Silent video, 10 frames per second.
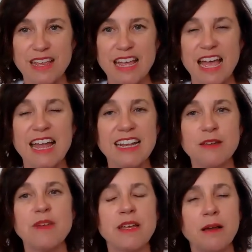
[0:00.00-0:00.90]
And it can
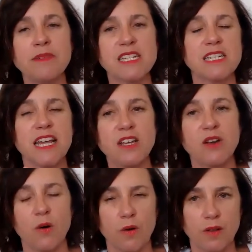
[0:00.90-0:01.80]
become a
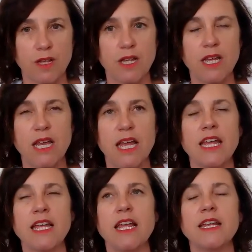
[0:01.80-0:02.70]
cycle.
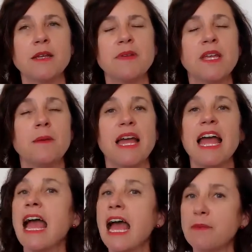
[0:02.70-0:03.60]
And it can become a
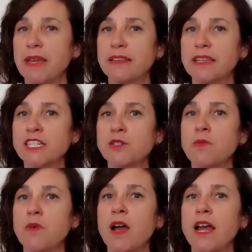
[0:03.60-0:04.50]
habit. That's
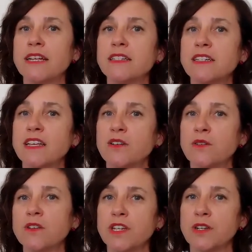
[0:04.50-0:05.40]
why I said
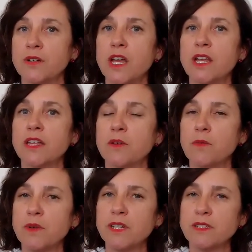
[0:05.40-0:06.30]
earlier, like when
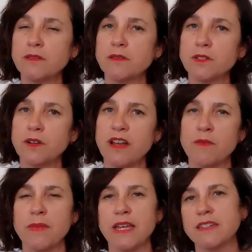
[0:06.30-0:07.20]
we start having
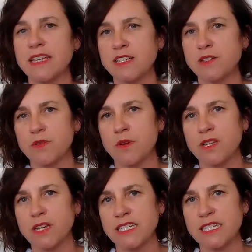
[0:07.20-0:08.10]
bad dates with
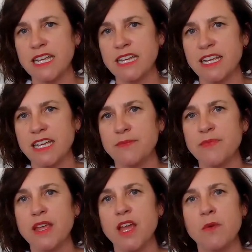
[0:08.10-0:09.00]
online dating
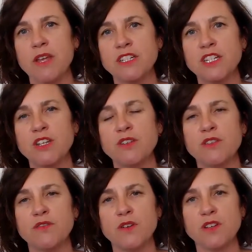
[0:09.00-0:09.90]
and we continue to
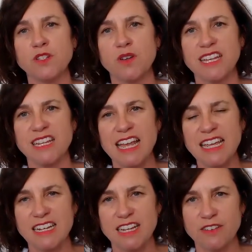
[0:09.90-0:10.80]
focus on the
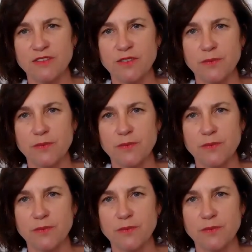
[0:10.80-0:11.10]
negative,